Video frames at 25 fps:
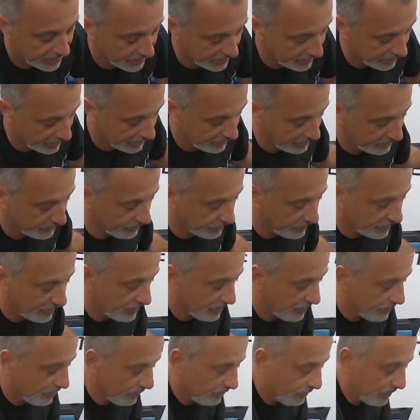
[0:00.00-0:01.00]
and
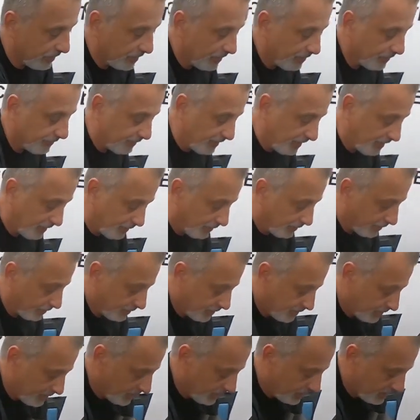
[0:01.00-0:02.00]
run it over
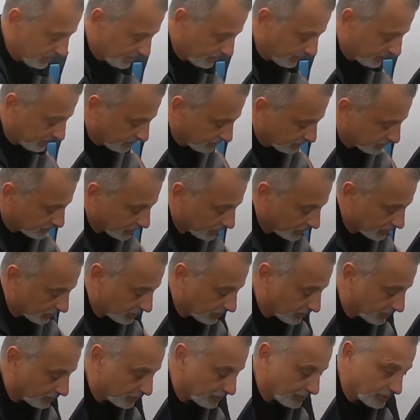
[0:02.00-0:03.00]
here and tuck
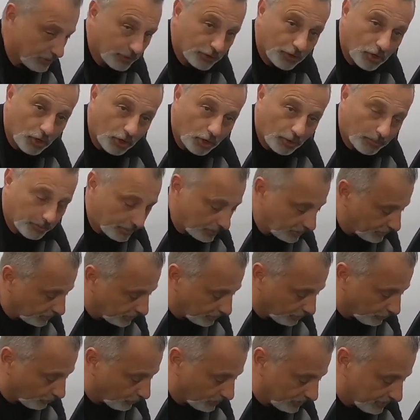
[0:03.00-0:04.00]
it under your
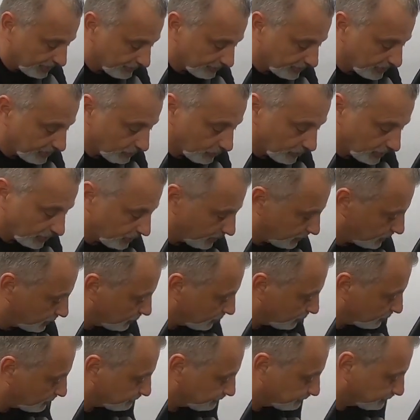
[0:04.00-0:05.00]
carpet or whatever you want to
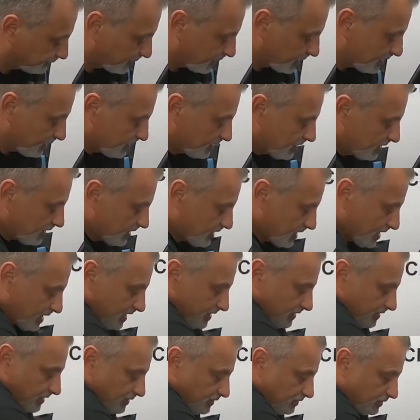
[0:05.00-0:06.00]
do.
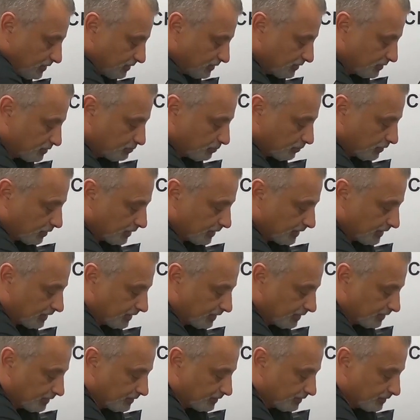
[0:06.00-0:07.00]
And then you can just plug it
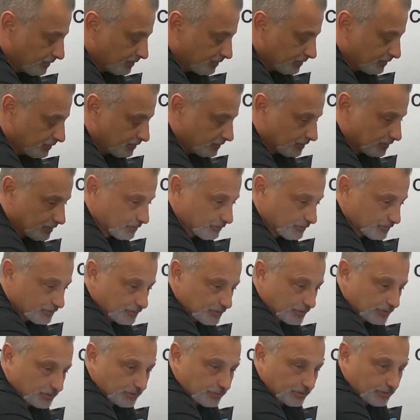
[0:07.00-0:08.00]
in to the
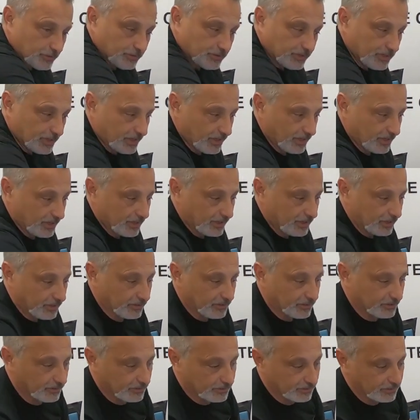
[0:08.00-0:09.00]
restrictor
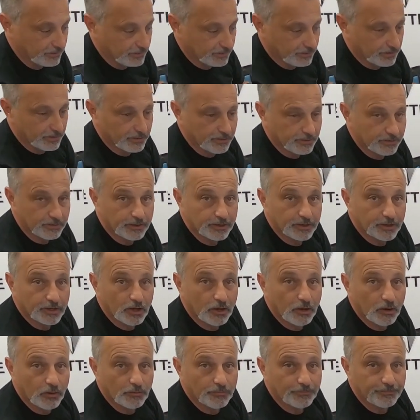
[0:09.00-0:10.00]
and there you
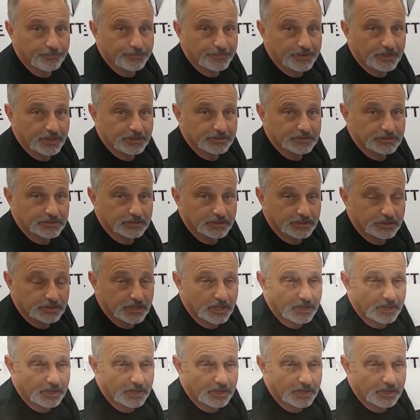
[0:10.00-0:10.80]
go. It's lit